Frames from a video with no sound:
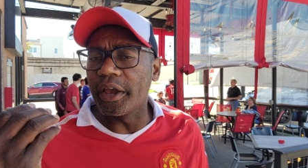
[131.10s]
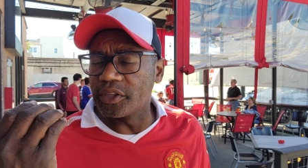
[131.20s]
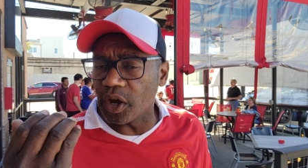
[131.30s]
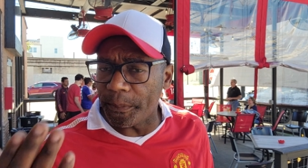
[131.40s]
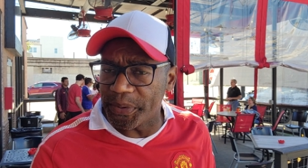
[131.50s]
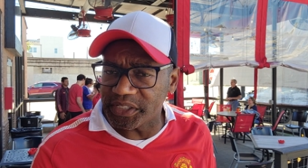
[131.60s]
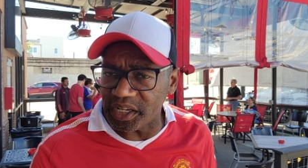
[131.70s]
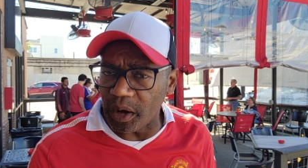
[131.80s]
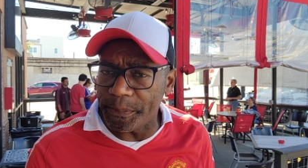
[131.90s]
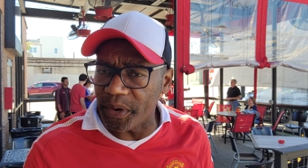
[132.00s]
in opposi
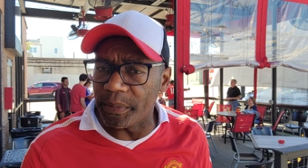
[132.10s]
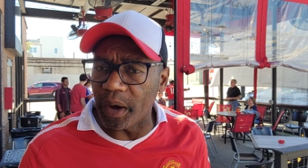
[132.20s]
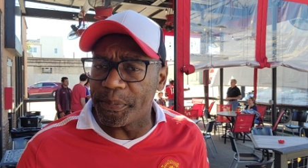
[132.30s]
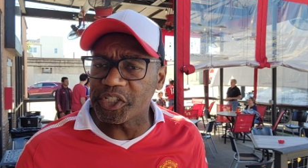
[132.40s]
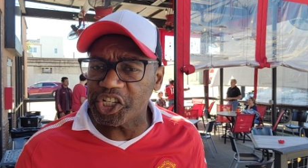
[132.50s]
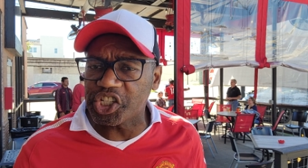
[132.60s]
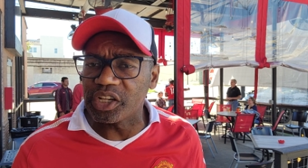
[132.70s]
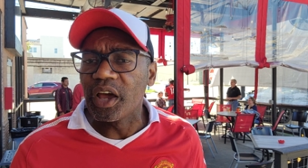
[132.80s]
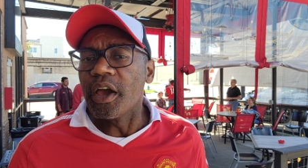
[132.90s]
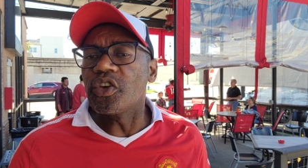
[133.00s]
op
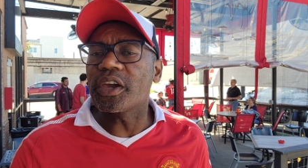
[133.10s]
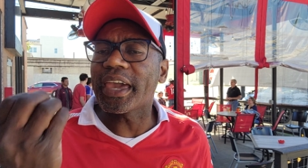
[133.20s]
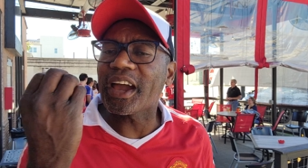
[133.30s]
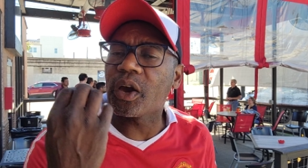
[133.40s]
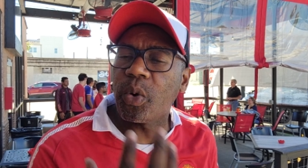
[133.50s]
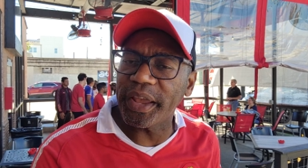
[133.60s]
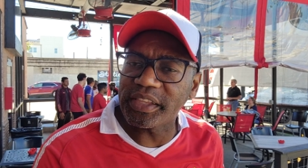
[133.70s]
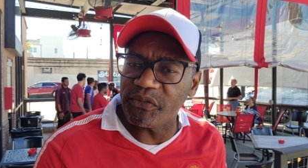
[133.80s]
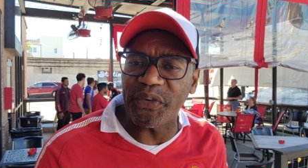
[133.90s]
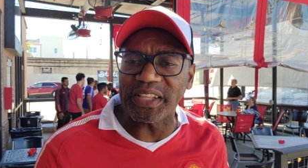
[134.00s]
opposition, you get quick
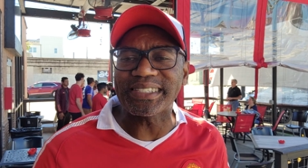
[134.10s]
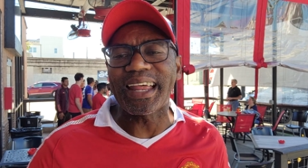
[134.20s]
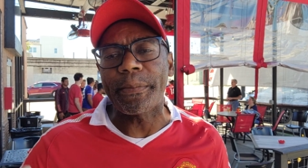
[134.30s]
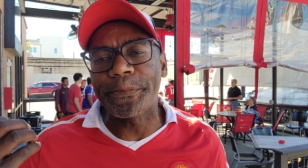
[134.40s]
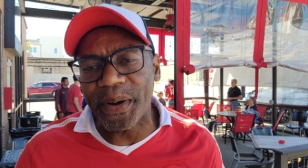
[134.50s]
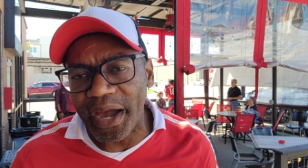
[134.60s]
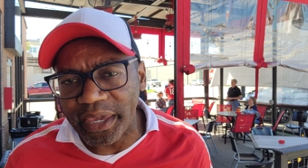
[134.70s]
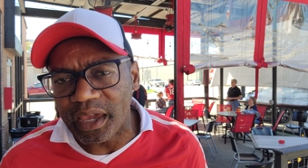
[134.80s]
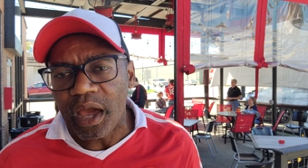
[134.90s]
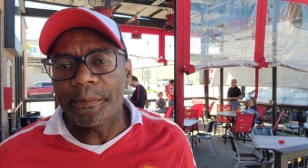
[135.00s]
defenders like
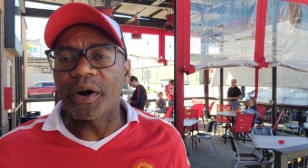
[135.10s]
Bailly.